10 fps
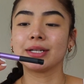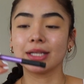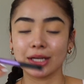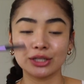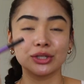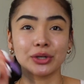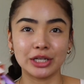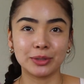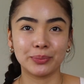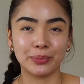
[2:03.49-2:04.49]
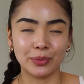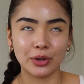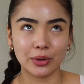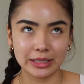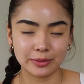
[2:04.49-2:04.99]
Deluxe
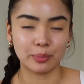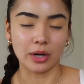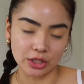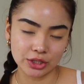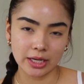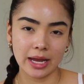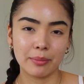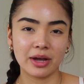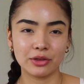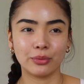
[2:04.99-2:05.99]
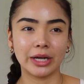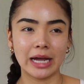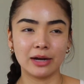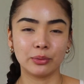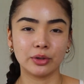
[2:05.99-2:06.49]
Crease Brush. And by the way,
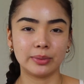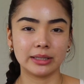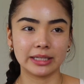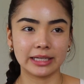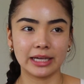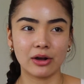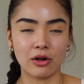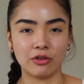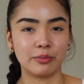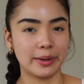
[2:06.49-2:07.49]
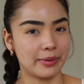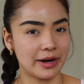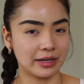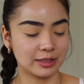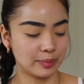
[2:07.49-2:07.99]
I will be linking all of my
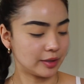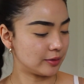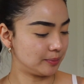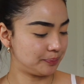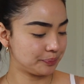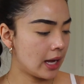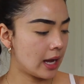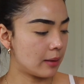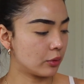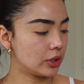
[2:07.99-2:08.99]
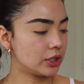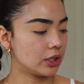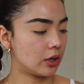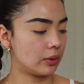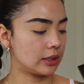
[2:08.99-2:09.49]
products below. I'm going to
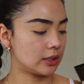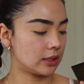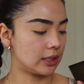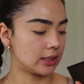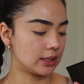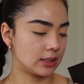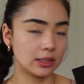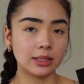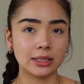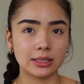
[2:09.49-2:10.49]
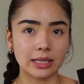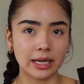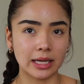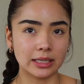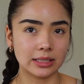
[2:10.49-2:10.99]
go into this
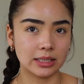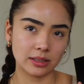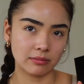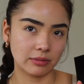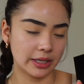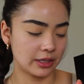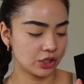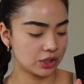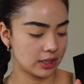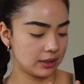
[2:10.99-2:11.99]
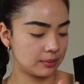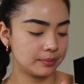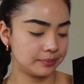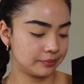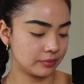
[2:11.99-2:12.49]
second lightest shade.
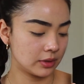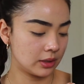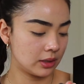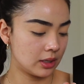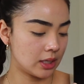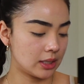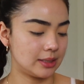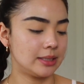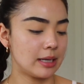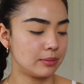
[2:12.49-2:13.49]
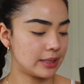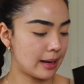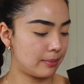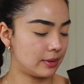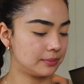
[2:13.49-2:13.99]
Tap,
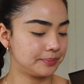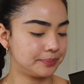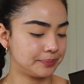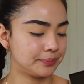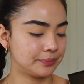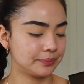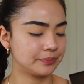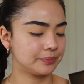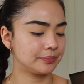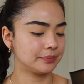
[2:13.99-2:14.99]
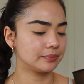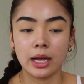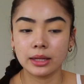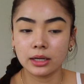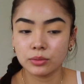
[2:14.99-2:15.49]
tap.
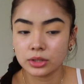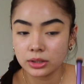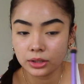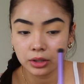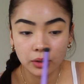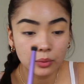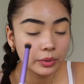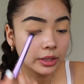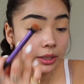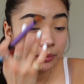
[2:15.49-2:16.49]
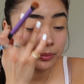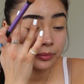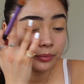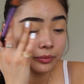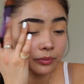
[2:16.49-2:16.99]
And then I'm just going to go really
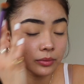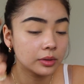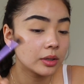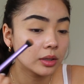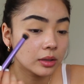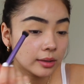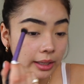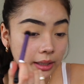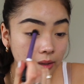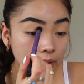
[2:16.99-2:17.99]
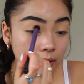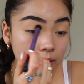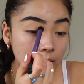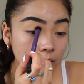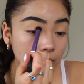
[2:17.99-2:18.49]

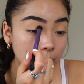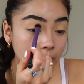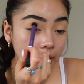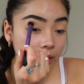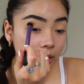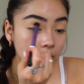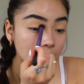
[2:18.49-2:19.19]
lightly in my...